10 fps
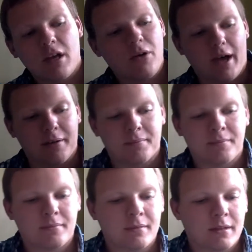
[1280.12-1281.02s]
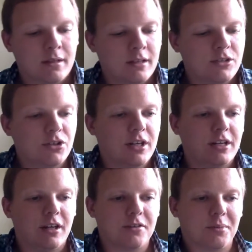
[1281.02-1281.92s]
Okay, let's look at
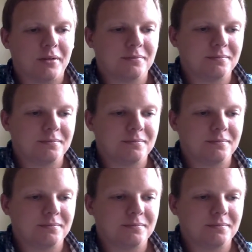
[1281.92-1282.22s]
another one.